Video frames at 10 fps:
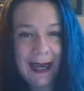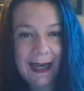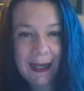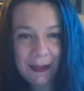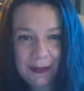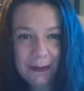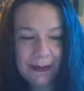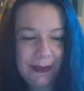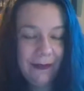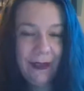And I do
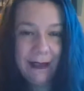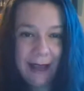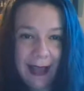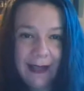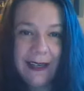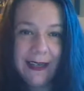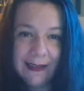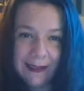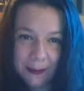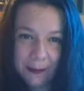believe that that
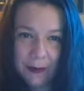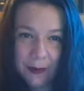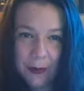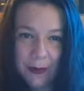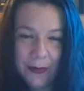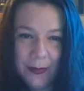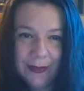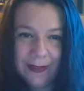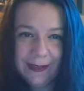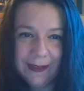is some of our
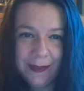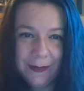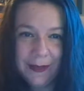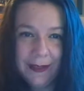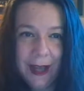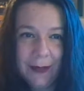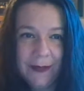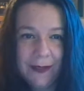correspondences when it comes